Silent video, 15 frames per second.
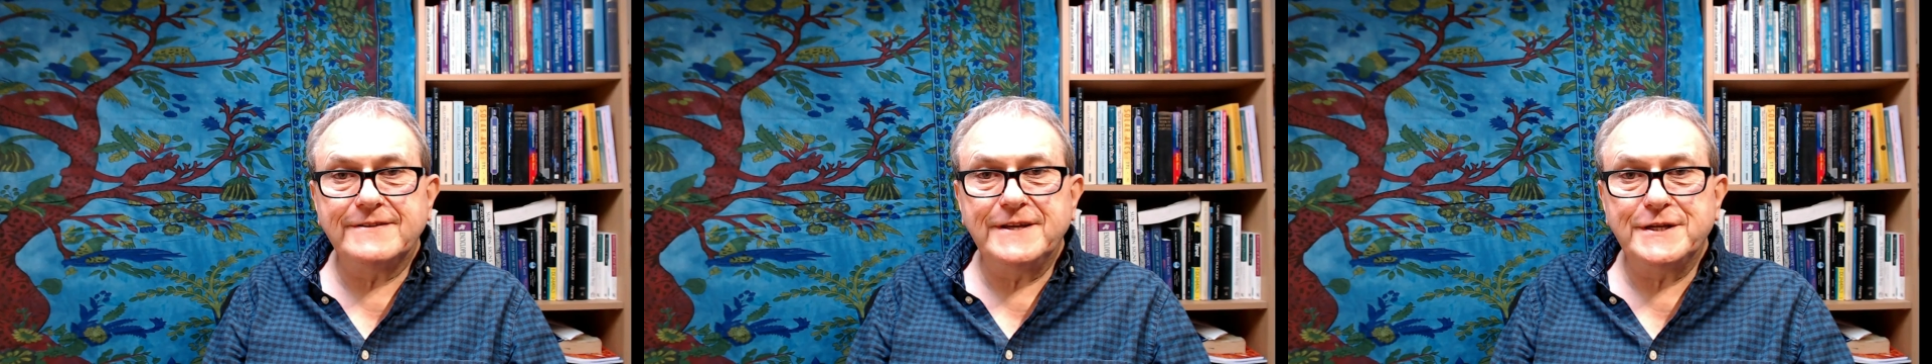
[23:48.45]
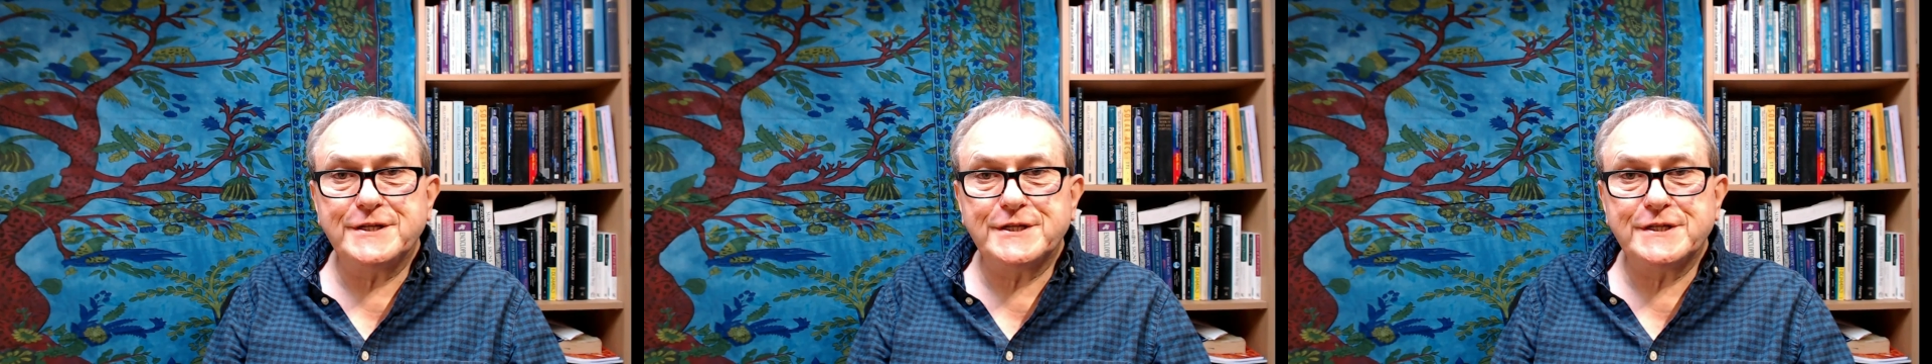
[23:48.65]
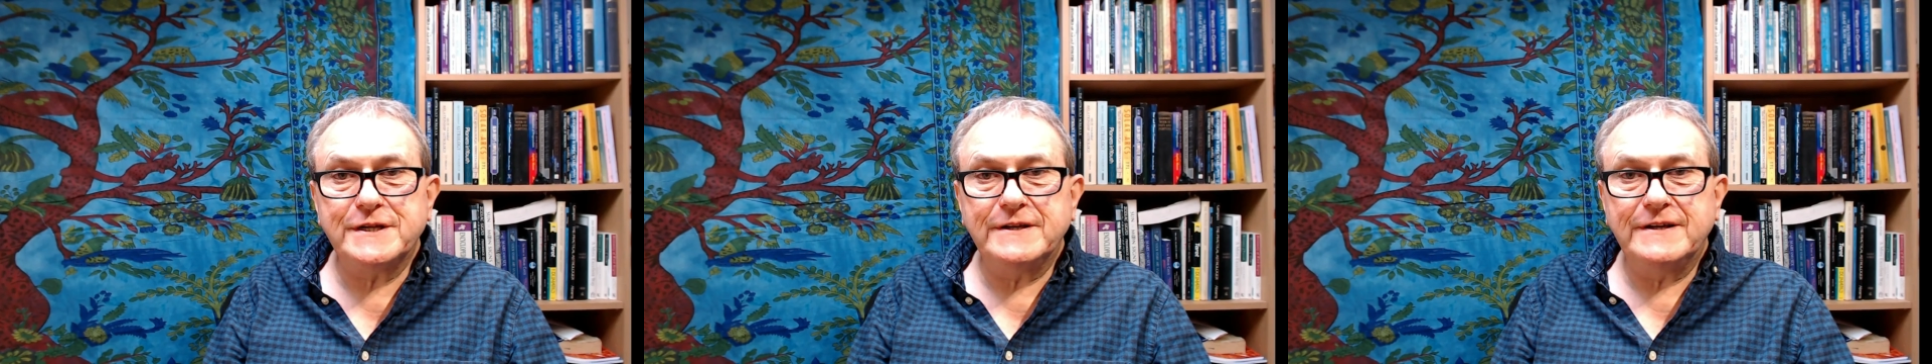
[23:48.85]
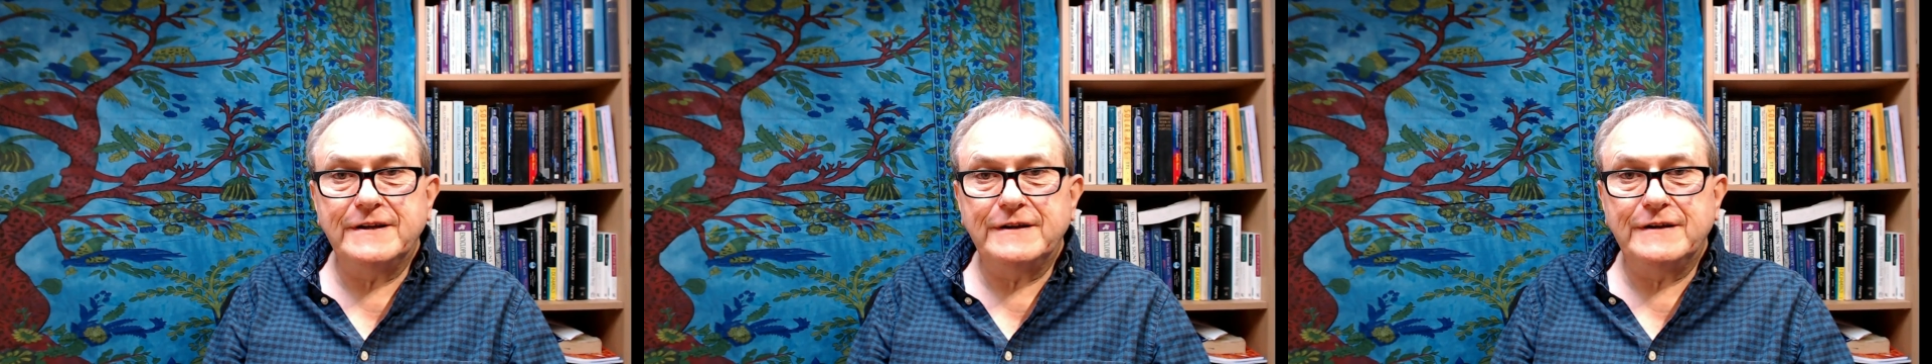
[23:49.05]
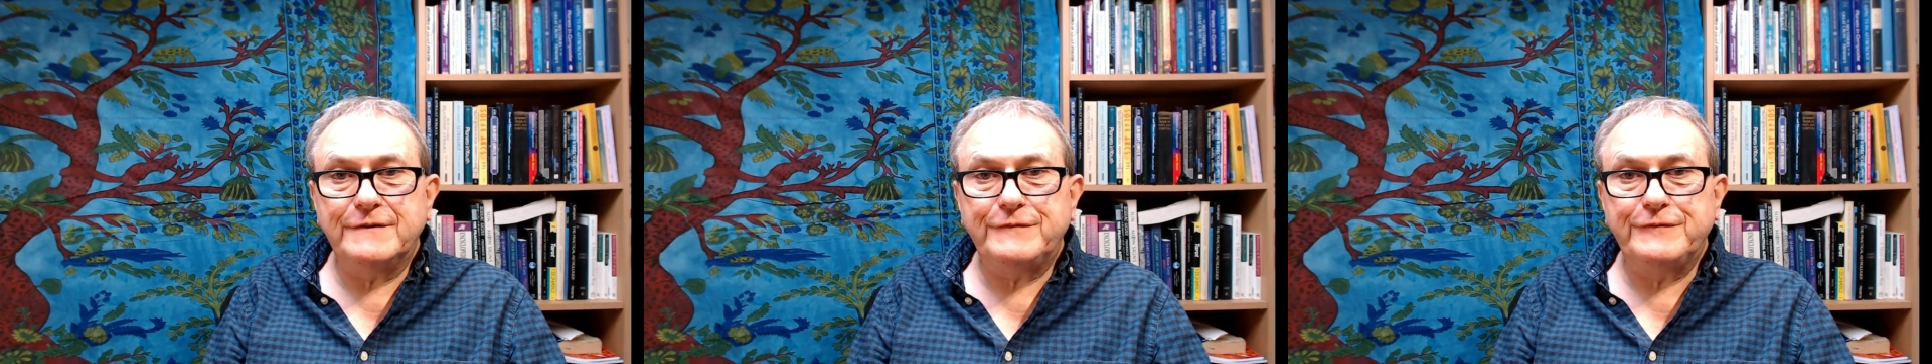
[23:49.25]
this
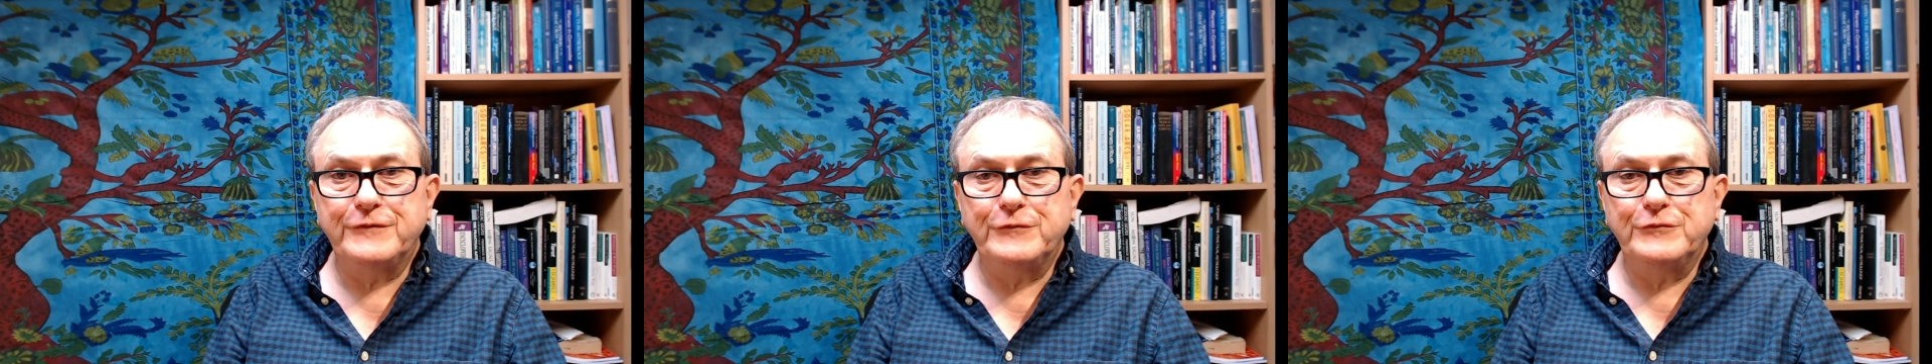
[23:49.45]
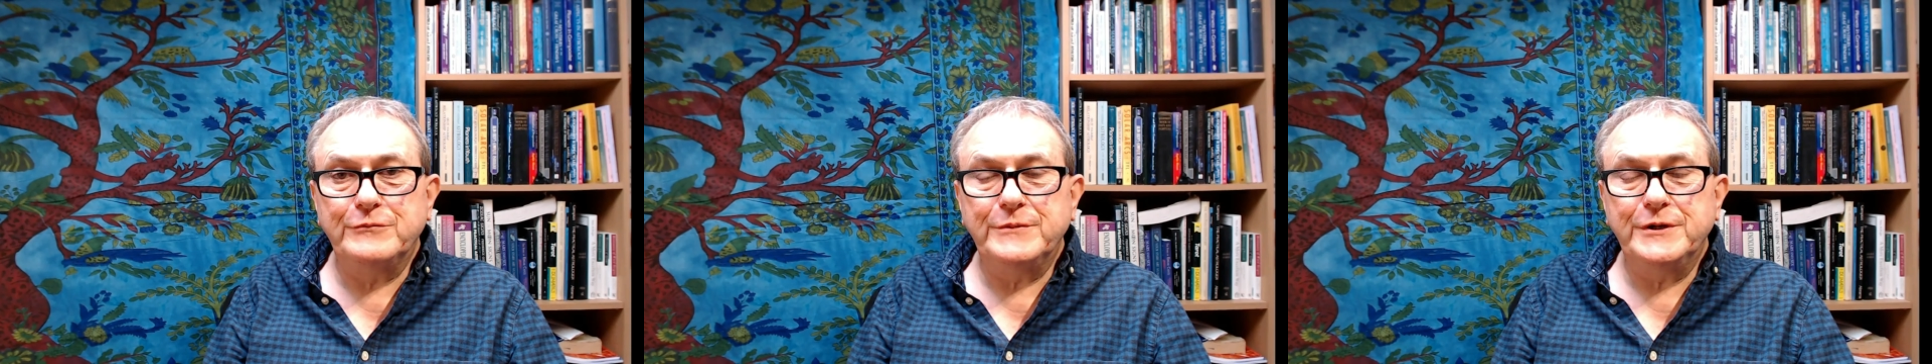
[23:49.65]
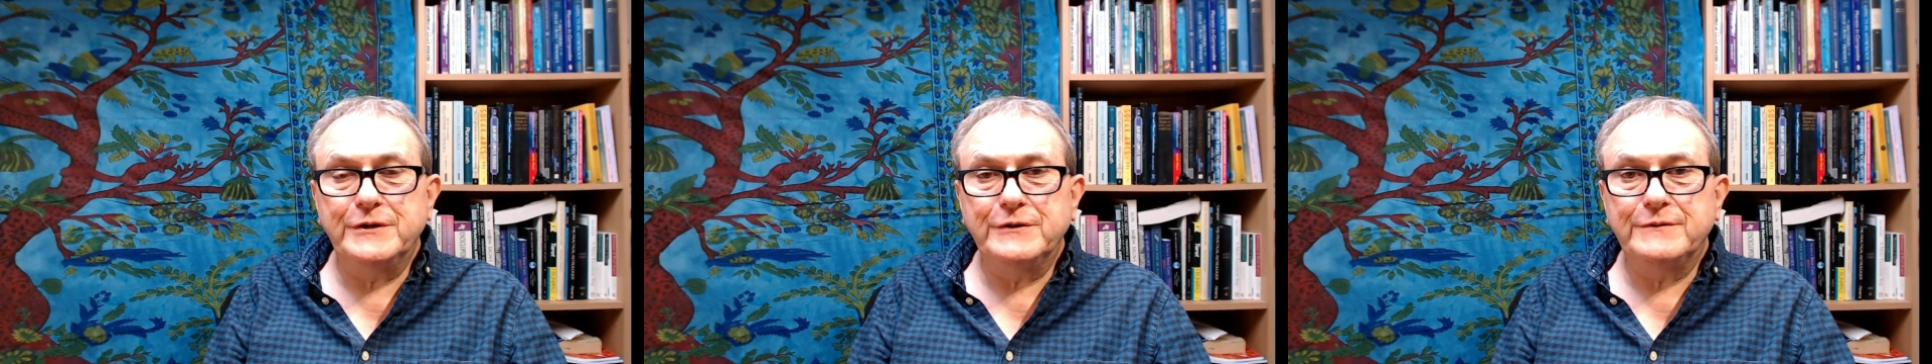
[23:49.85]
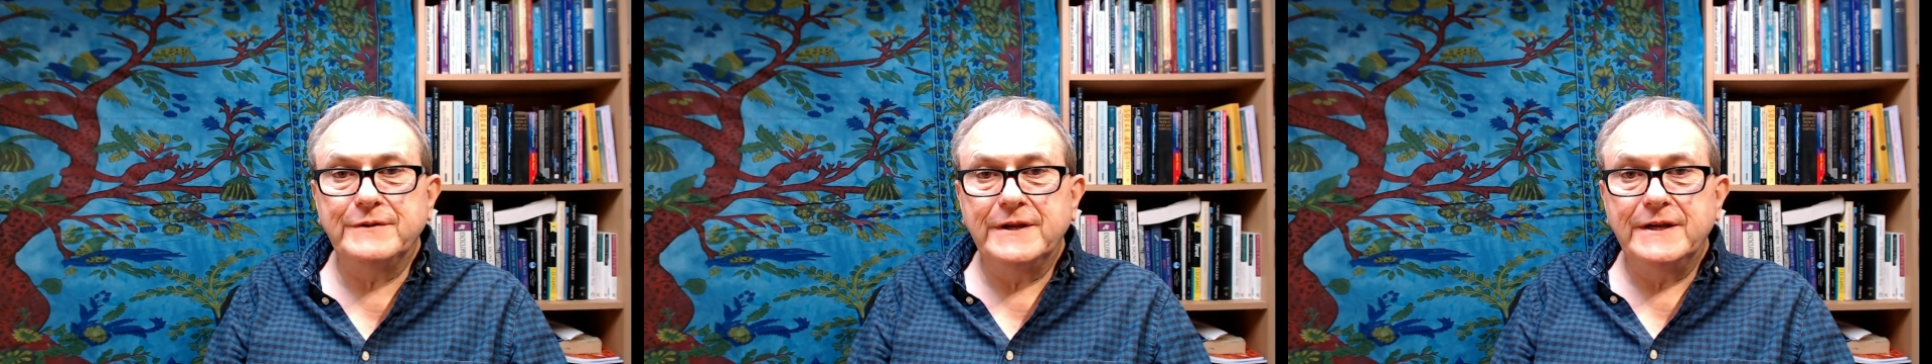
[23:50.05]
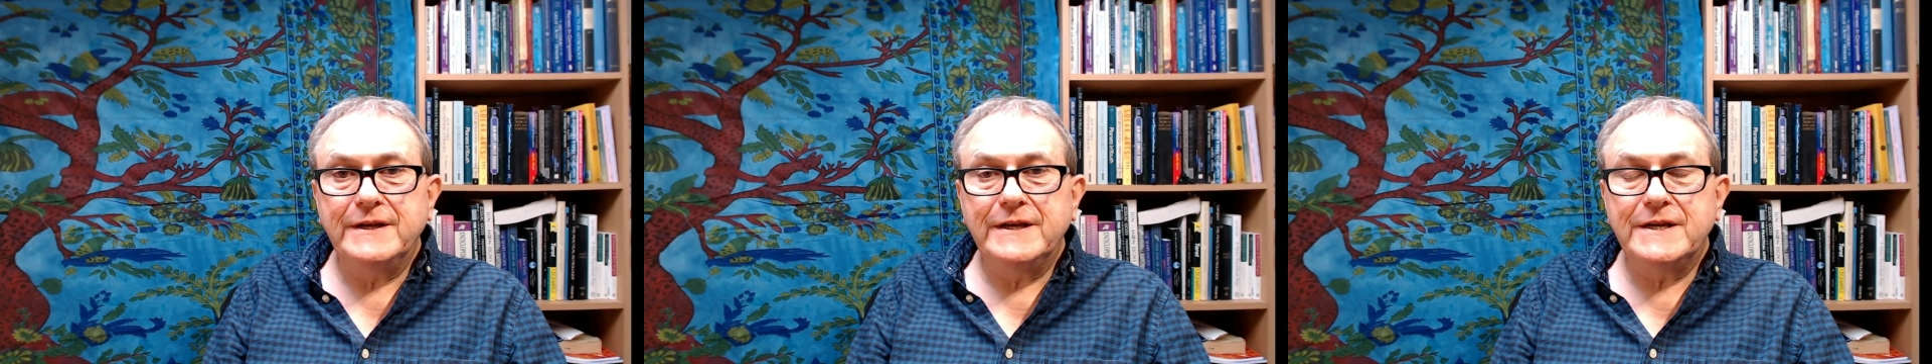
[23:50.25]
uh, full
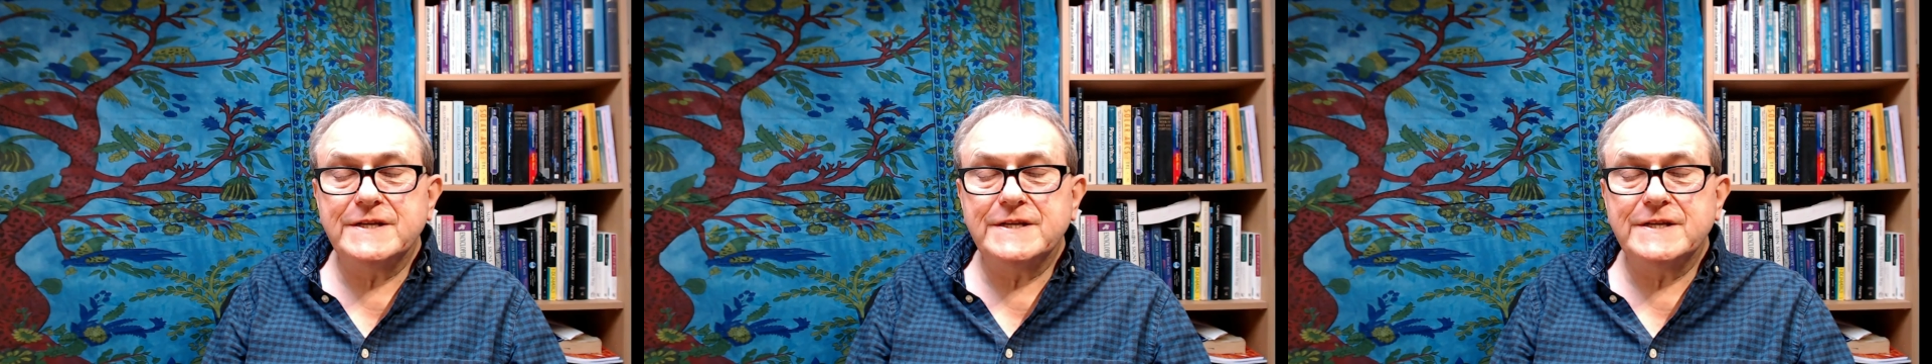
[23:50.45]
moon